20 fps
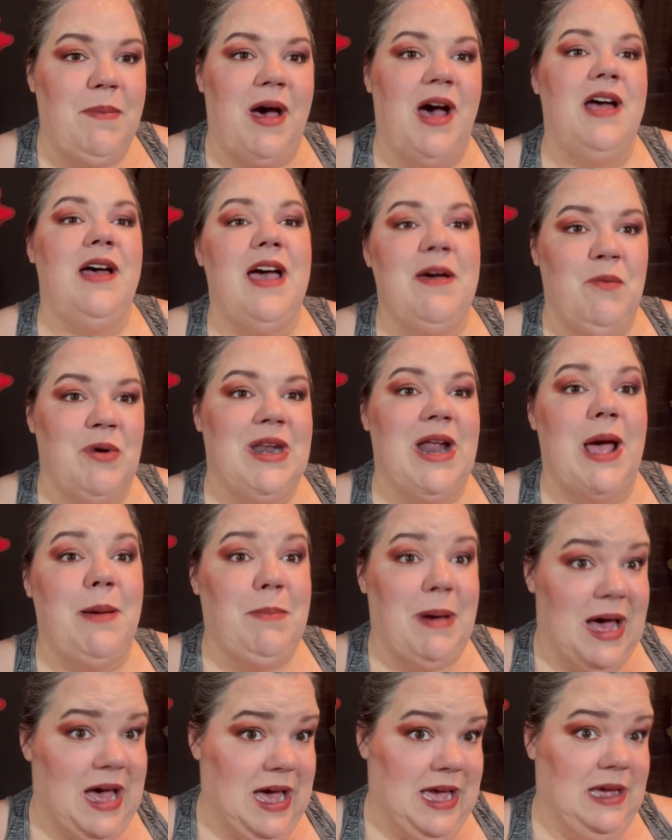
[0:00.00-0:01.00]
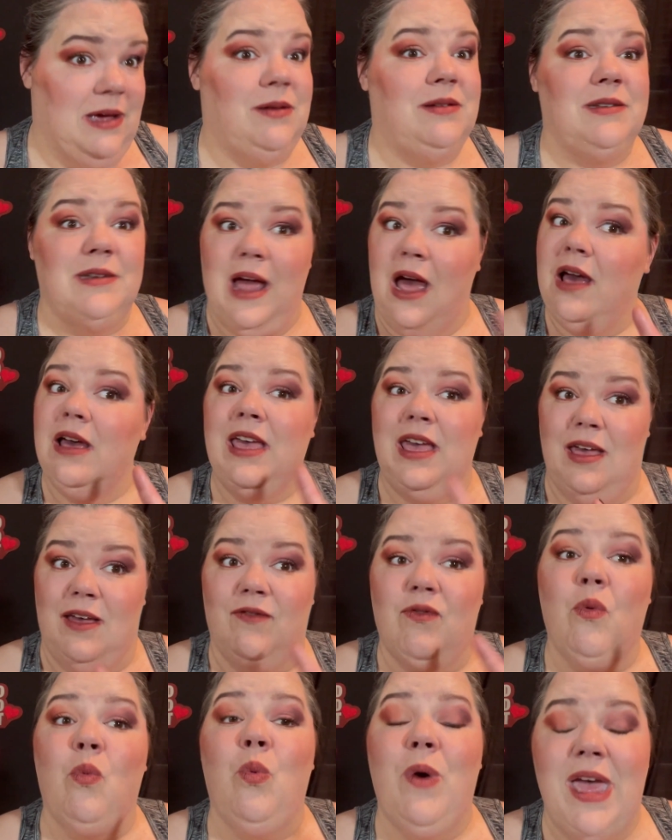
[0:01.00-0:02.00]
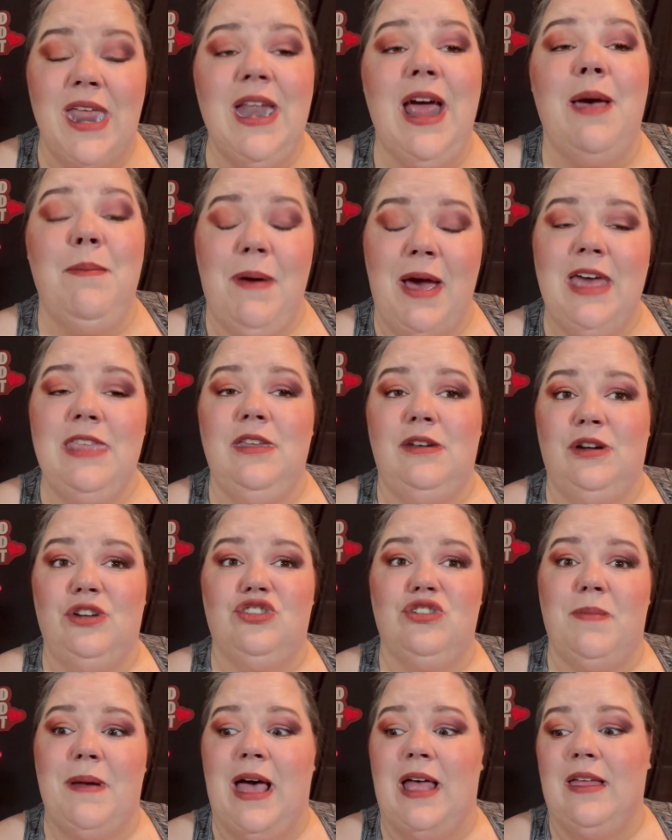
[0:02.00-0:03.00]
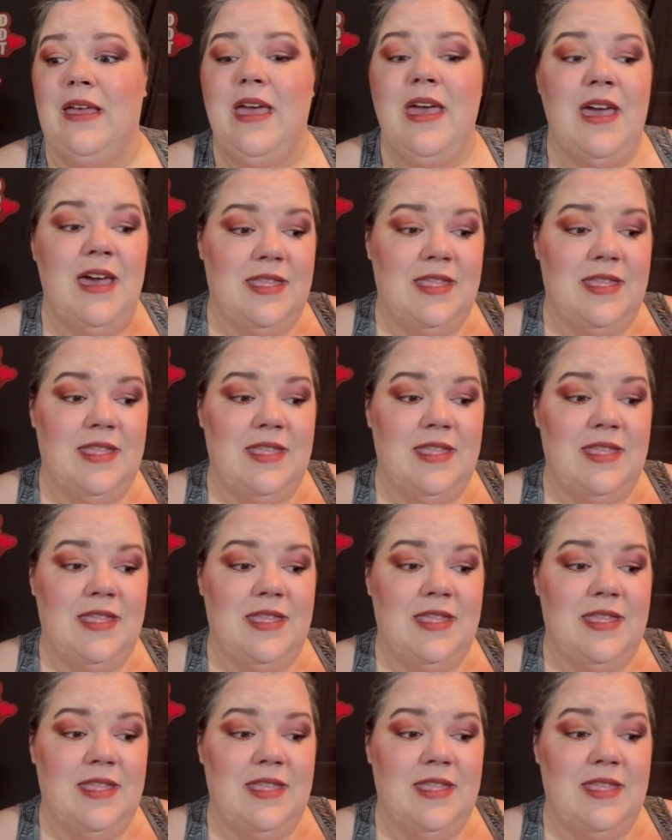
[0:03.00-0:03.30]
when I buy the neutral palette,